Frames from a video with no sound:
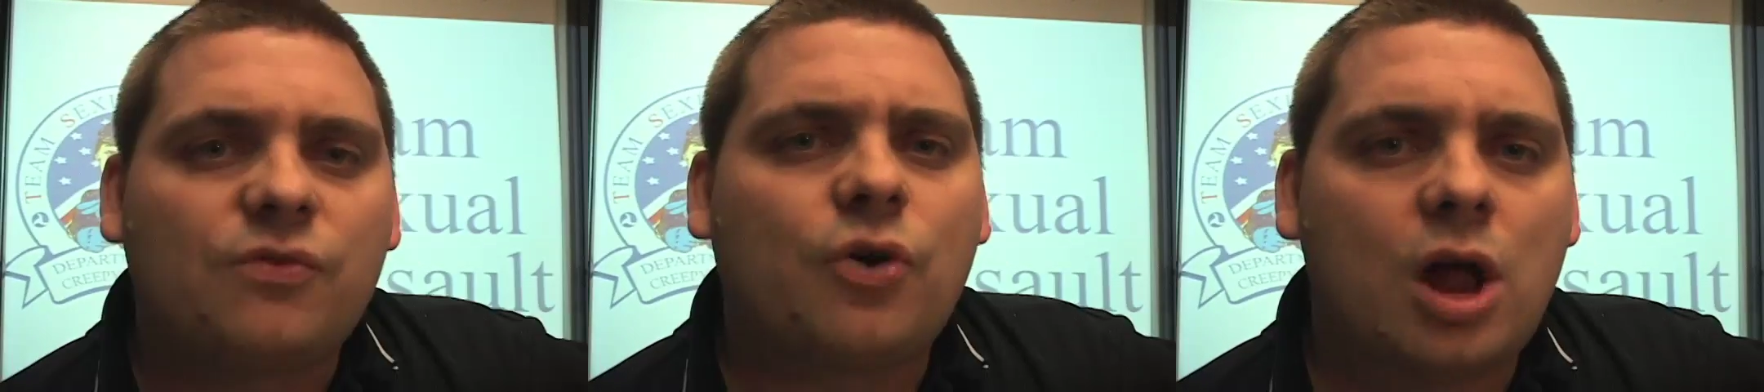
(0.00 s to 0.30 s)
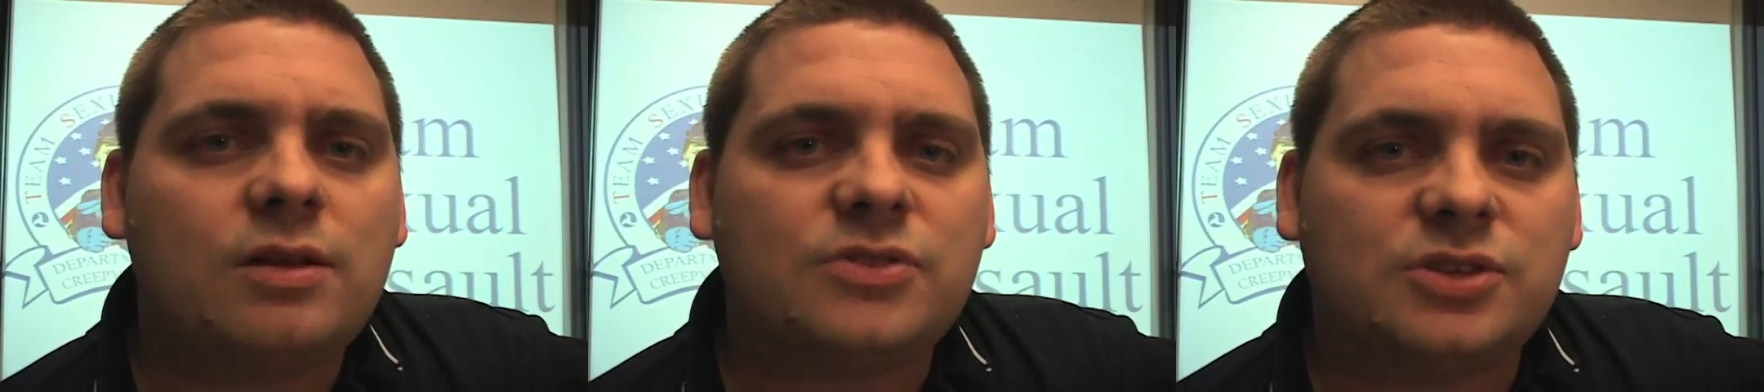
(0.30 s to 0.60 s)
For
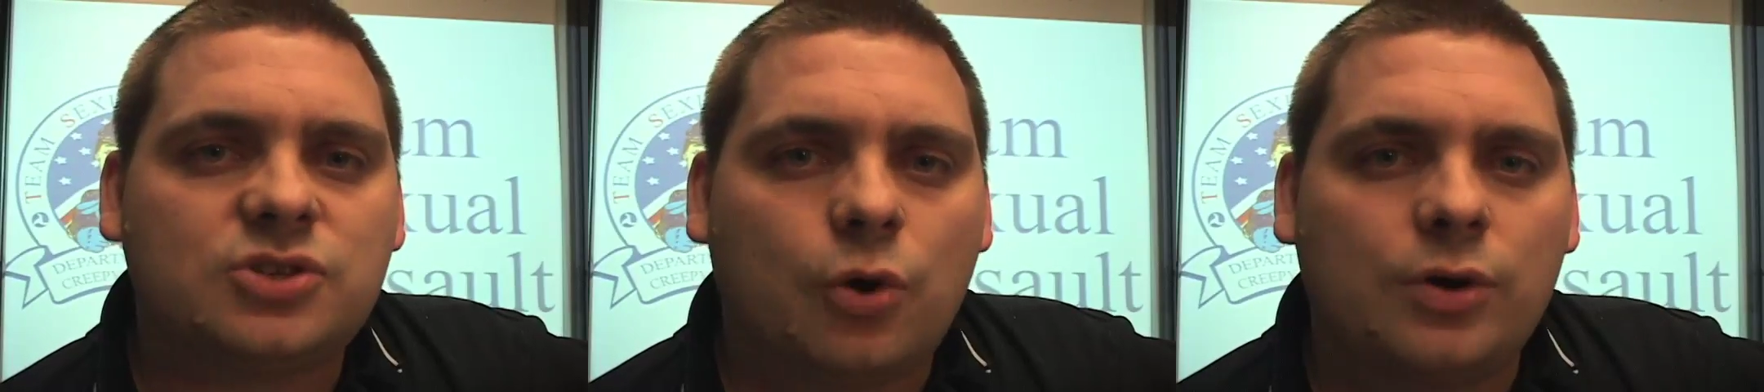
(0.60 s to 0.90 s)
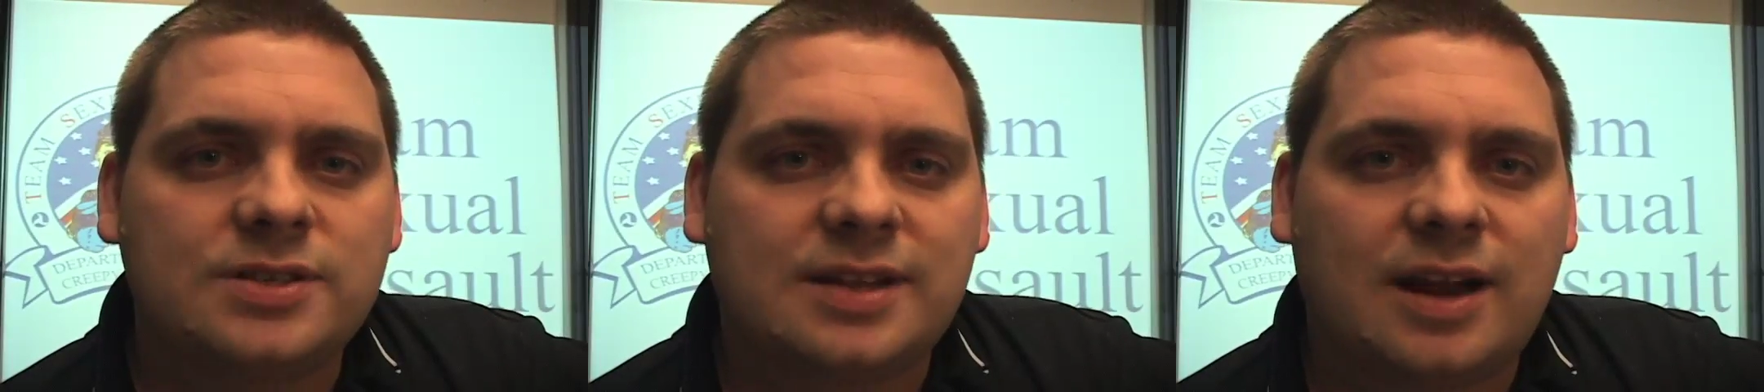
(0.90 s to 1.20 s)
all of the
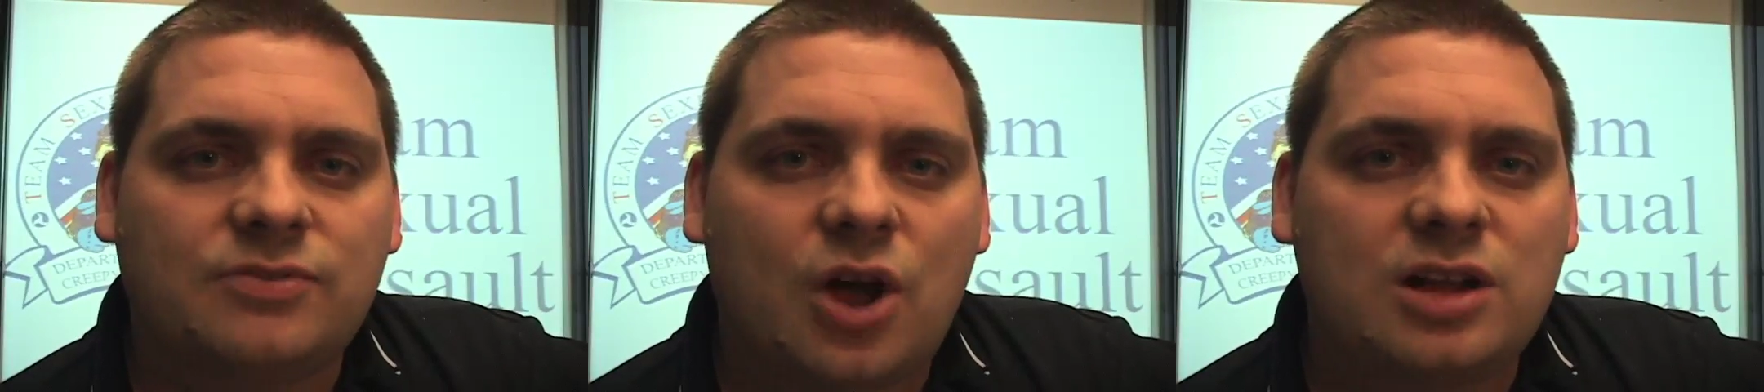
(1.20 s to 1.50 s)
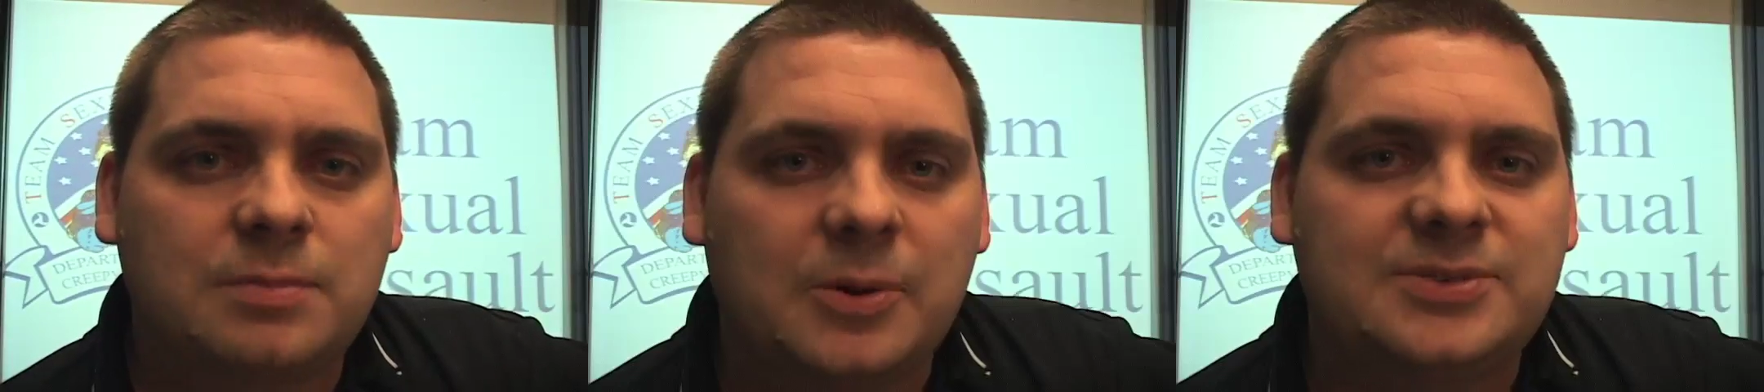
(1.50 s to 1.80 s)
stories that I've
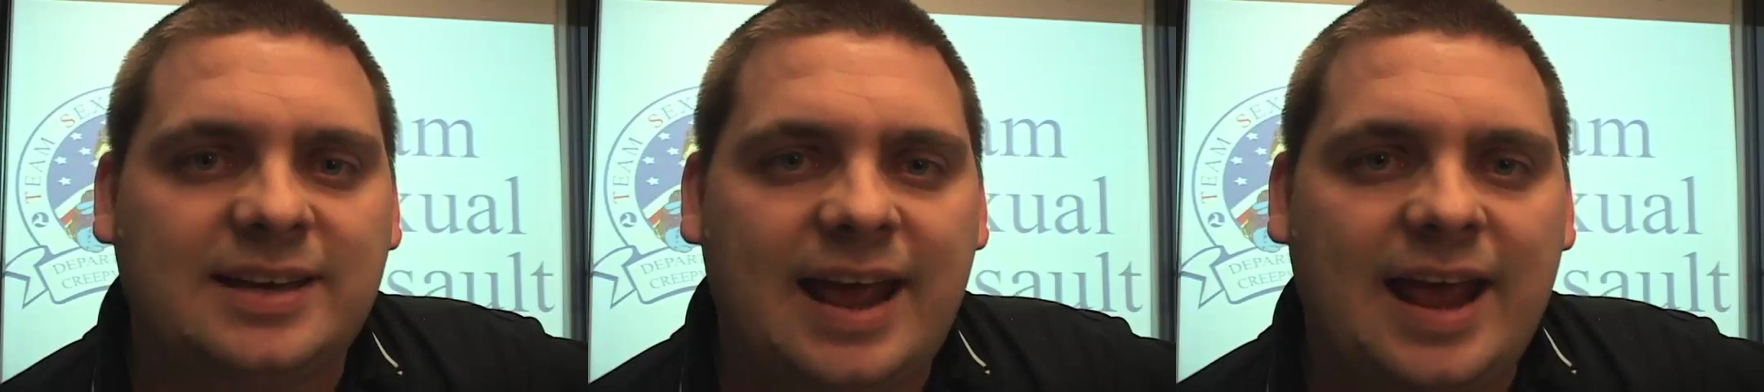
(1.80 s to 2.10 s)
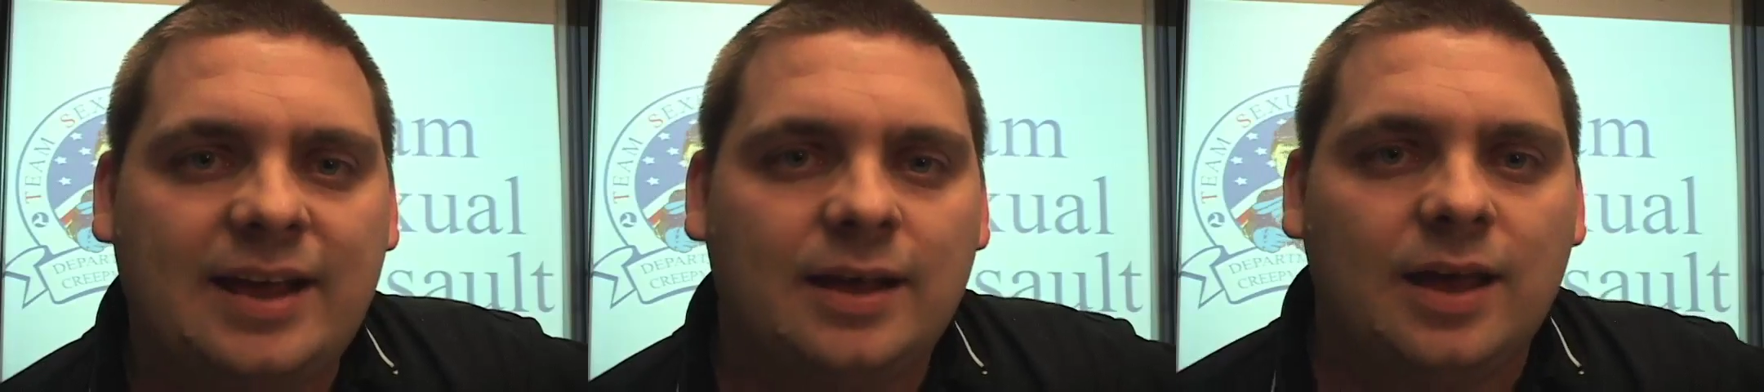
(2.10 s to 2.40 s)
talked about
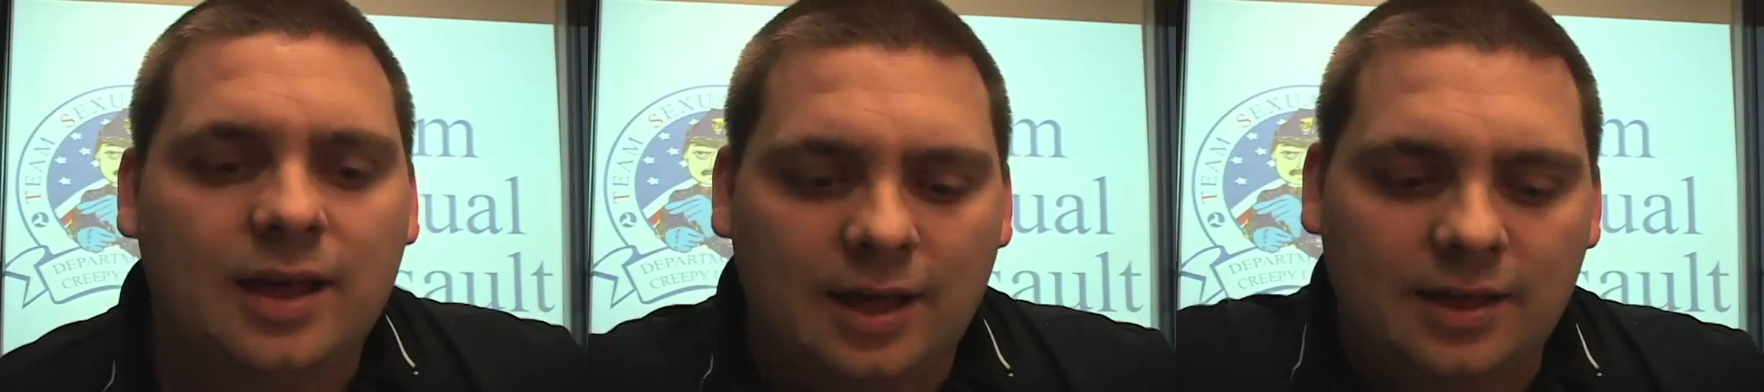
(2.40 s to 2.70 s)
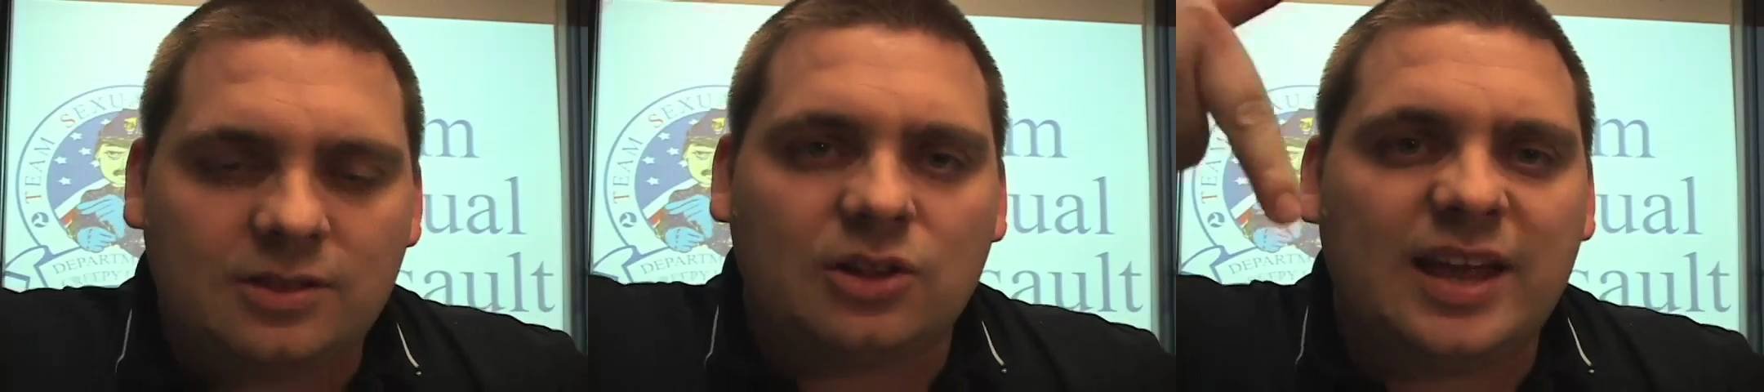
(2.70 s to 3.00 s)
today,
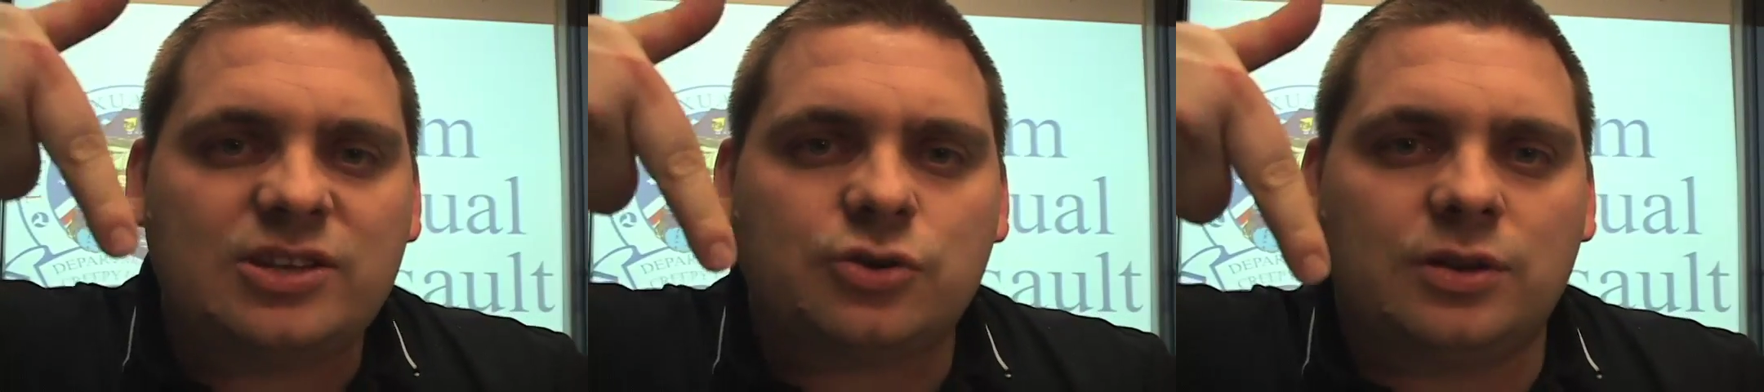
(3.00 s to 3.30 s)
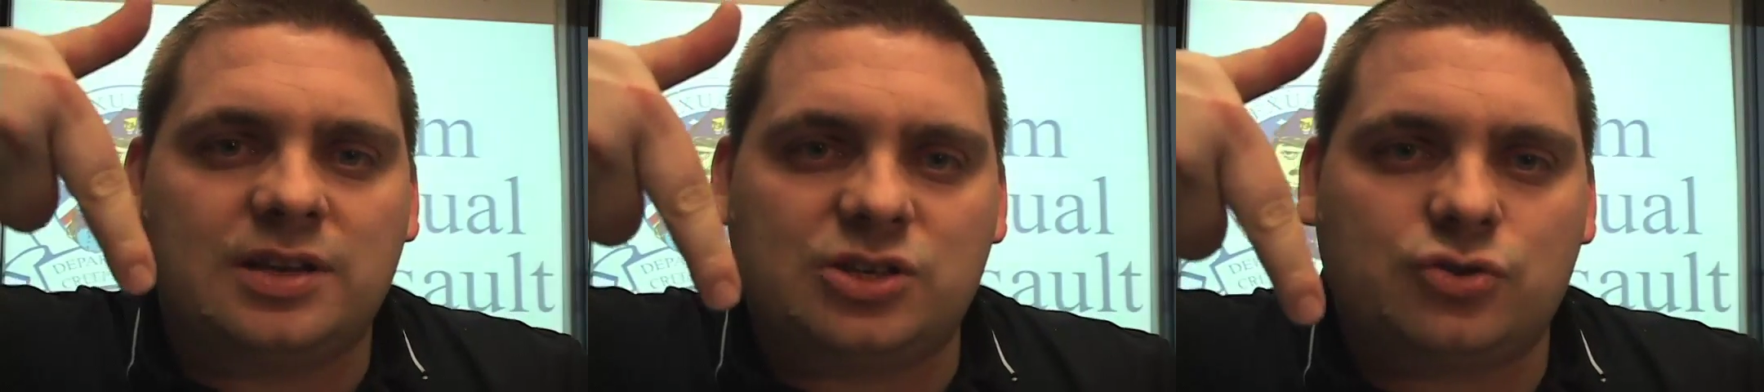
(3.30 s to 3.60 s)
The links are
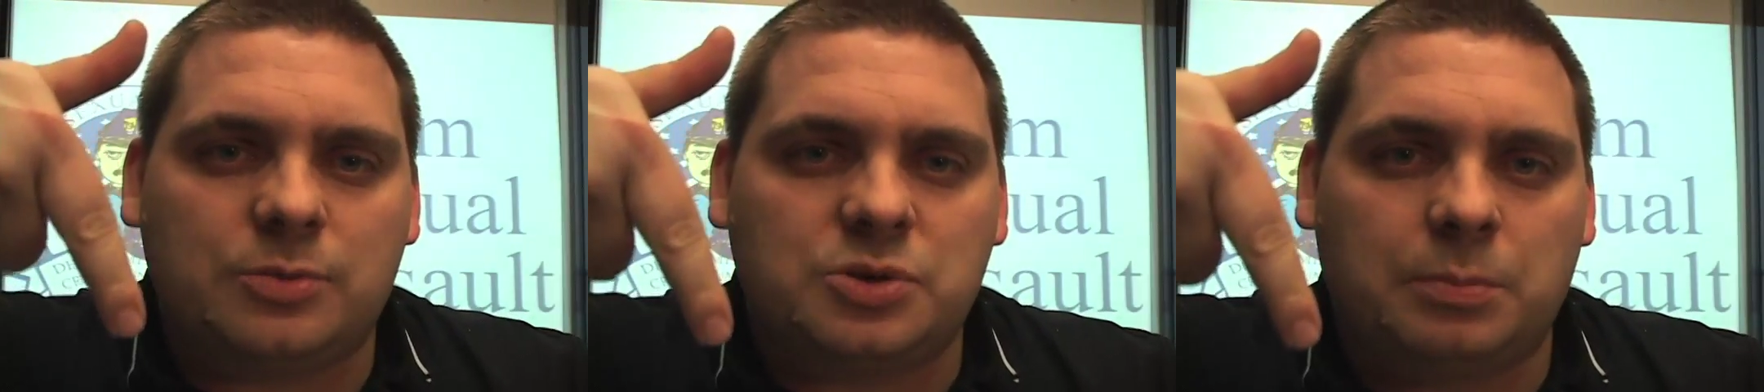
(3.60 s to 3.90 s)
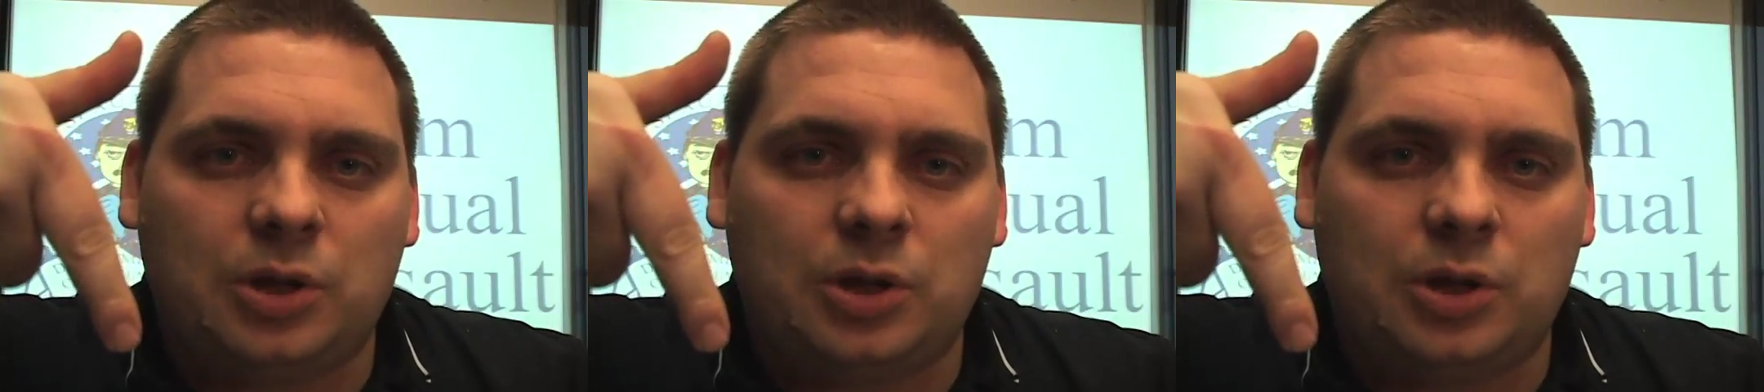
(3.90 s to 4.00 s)
in the description